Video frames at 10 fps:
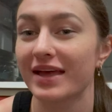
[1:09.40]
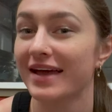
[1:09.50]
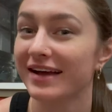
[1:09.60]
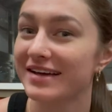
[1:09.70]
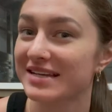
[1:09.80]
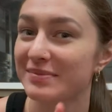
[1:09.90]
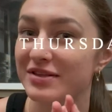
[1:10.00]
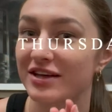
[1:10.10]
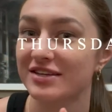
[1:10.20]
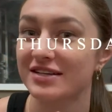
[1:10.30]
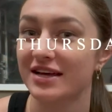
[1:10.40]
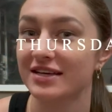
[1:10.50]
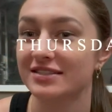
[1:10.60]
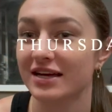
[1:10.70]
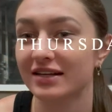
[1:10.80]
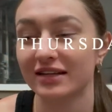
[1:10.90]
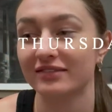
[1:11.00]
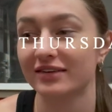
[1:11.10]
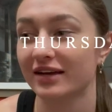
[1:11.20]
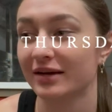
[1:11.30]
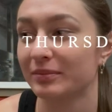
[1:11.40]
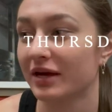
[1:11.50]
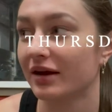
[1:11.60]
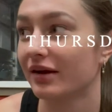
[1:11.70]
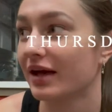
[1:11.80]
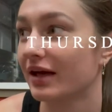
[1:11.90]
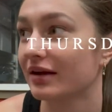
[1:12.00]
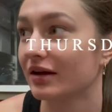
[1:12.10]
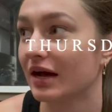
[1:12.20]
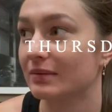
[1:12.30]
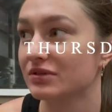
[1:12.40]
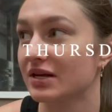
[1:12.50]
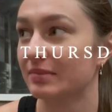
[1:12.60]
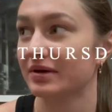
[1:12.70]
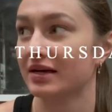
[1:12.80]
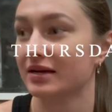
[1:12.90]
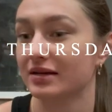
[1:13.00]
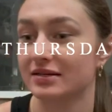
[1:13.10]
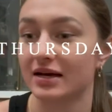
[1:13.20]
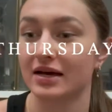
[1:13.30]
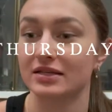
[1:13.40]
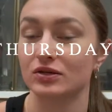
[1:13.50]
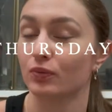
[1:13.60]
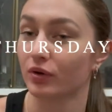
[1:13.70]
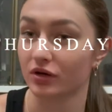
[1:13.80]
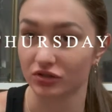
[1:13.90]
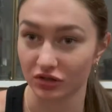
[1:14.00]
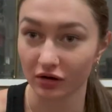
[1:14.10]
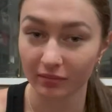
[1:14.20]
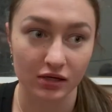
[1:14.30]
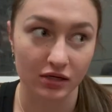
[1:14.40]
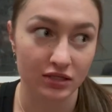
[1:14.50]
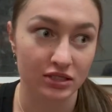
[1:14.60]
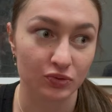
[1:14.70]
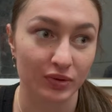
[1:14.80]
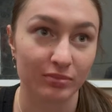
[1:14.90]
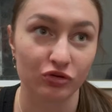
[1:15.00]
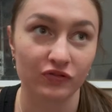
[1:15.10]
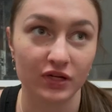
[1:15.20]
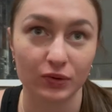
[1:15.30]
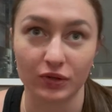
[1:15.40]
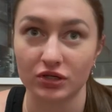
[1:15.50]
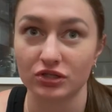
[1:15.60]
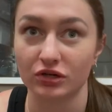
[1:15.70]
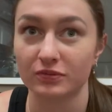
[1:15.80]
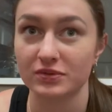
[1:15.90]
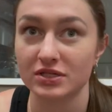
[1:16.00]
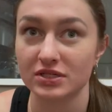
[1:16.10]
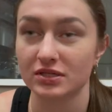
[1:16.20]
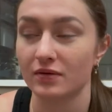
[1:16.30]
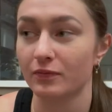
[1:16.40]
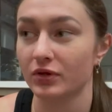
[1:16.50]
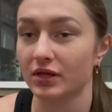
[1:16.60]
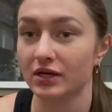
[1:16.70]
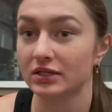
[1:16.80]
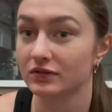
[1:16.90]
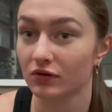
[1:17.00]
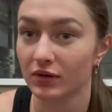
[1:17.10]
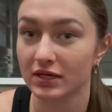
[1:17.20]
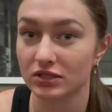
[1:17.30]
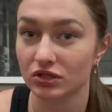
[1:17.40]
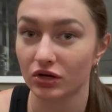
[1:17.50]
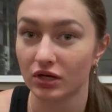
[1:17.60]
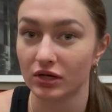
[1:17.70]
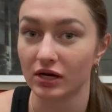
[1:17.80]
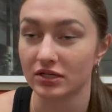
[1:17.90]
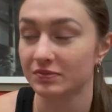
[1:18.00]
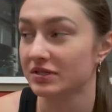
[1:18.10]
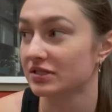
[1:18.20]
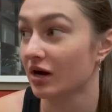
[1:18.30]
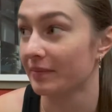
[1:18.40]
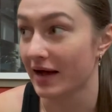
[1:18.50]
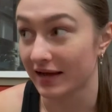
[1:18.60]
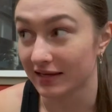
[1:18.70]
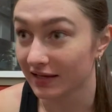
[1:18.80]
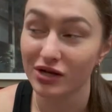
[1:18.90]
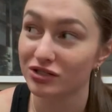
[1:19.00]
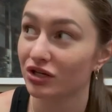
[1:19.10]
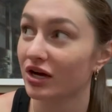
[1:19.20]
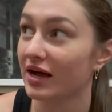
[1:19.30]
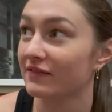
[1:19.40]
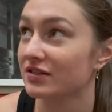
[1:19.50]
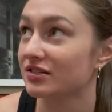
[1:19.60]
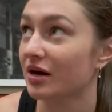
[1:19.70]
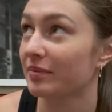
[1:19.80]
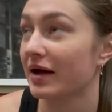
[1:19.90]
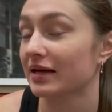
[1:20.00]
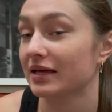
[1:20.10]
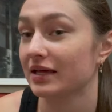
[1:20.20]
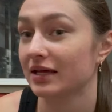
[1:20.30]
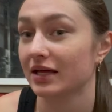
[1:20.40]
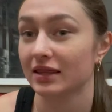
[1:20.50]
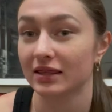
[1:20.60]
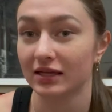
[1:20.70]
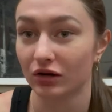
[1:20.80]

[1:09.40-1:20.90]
Hey guys, happy Thursday. It's like eleven A M now and I'm just at my dad's workshop because we're moving workshops within the next few weeks, so he asked me to start packing. So I have to start packing the